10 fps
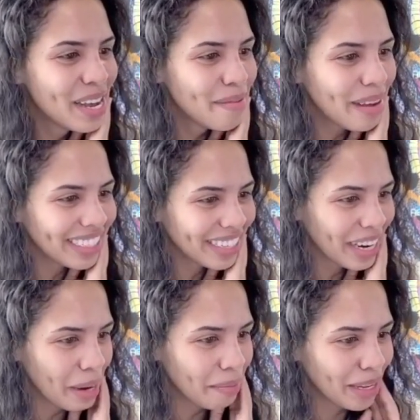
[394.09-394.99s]
Master
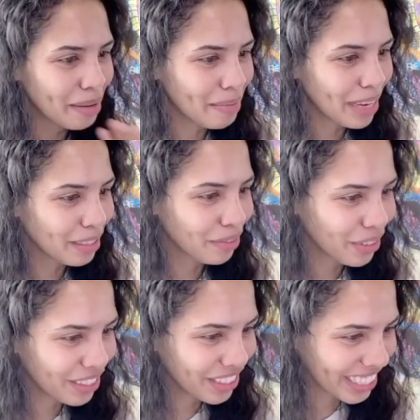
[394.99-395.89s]
Hamlet, Master
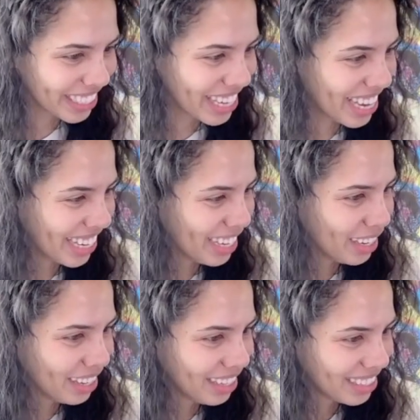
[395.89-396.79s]
Four Tricks.
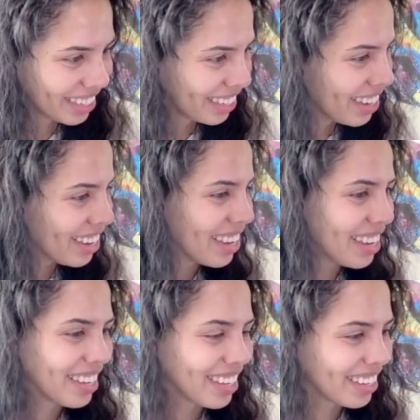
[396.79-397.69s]

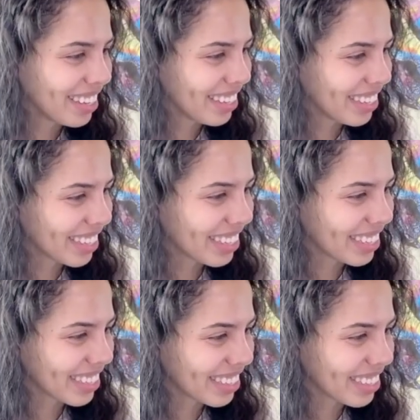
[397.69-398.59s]
Done.
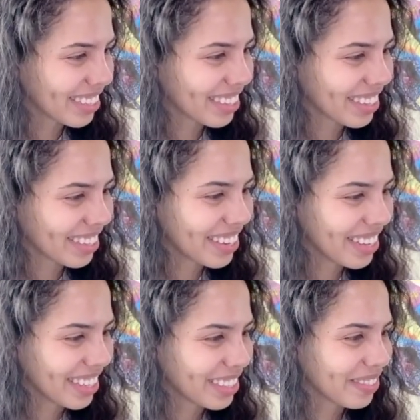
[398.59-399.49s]

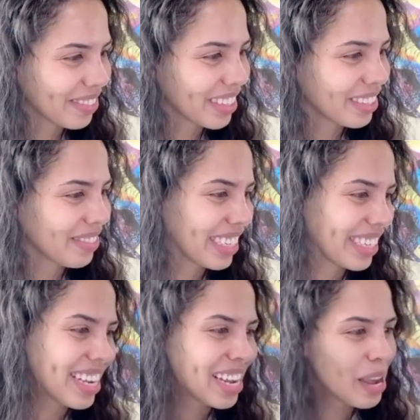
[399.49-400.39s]
That's funny.
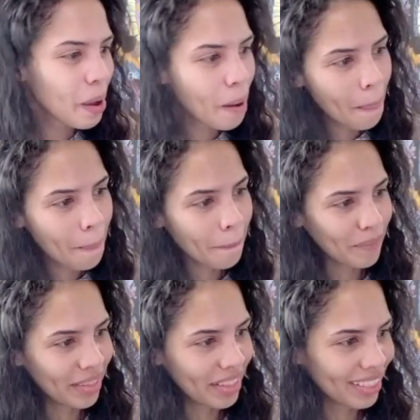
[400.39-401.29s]

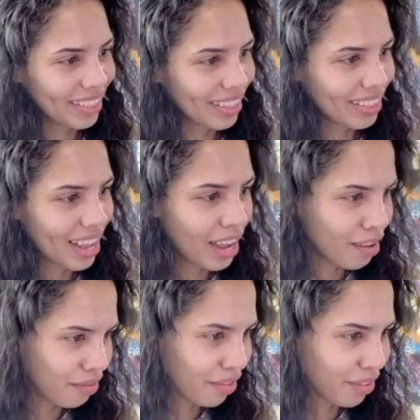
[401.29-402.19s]

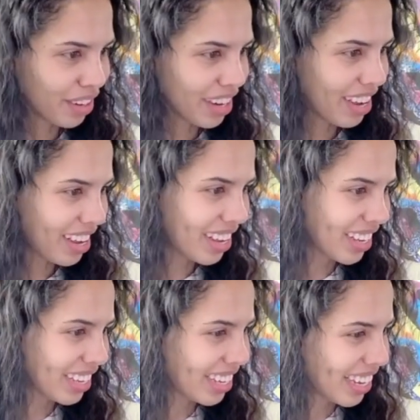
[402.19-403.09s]
Live floor.
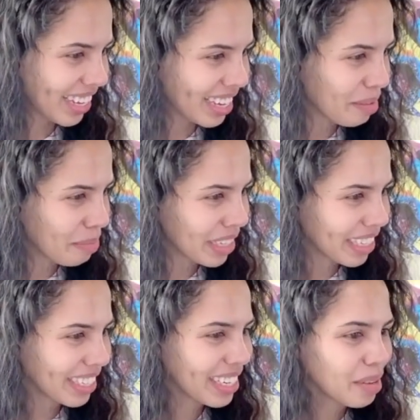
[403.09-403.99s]
Ah, I got
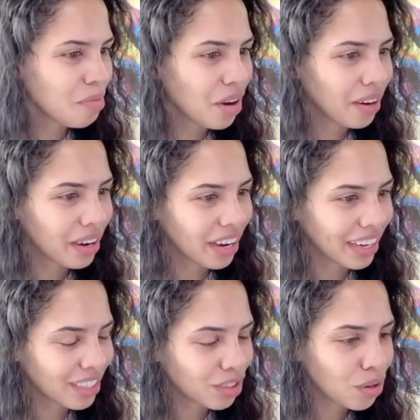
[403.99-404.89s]
bitten. Muhaha,
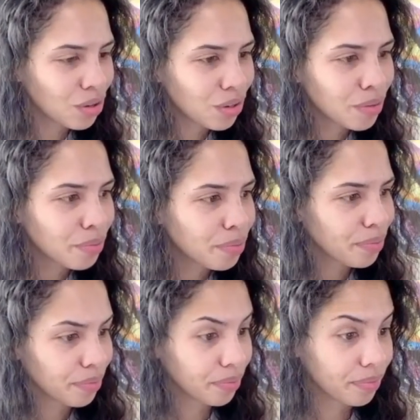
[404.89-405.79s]
it's cold.
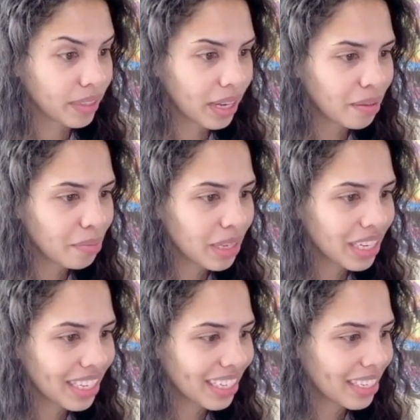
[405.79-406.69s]
Help
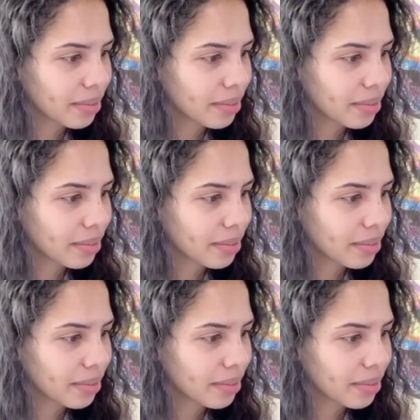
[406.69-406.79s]
me.